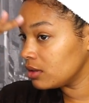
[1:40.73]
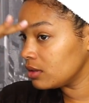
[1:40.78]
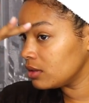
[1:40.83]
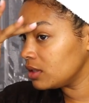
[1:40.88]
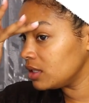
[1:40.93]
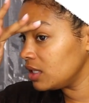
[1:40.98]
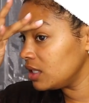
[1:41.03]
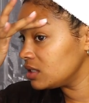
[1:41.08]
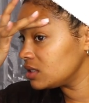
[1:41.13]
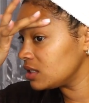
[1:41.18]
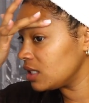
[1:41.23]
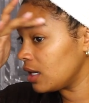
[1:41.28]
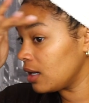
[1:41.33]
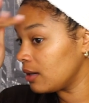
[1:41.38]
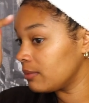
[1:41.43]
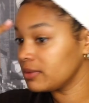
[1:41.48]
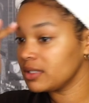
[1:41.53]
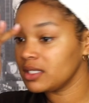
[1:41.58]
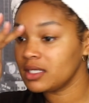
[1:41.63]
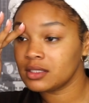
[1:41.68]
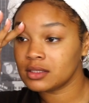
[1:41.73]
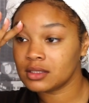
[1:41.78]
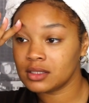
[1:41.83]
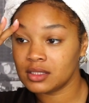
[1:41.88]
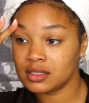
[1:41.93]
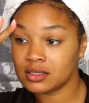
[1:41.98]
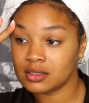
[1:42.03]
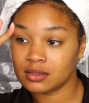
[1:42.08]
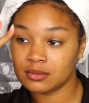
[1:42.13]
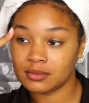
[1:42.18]
These eyebrows
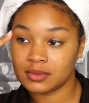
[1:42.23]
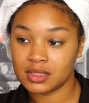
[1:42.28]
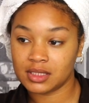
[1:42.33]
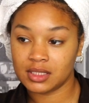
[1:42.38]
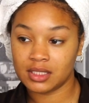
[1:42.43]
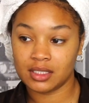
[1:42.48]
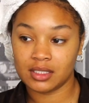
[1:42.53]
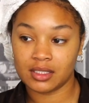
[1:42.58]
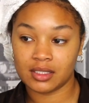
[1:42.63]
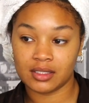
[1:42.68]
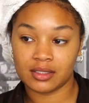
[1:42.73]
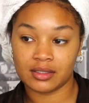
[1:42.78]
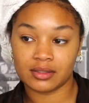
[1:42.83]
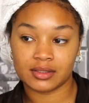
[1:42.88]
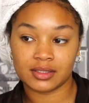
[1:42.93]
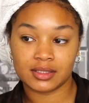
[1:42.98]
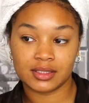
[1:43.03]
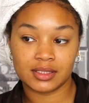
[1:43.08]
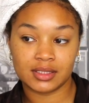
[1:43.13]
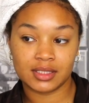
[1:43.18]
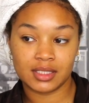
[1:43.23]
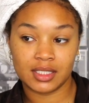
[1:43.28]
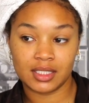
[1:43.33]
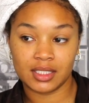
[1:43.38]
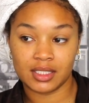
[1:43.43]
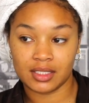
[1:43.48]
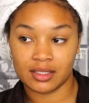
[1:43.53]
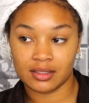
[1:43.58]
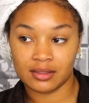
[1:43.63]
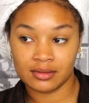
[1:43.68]
need some
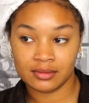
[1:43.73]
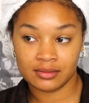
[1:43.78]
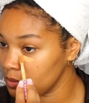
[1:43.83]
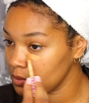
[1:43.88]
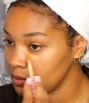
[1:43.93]
TLC.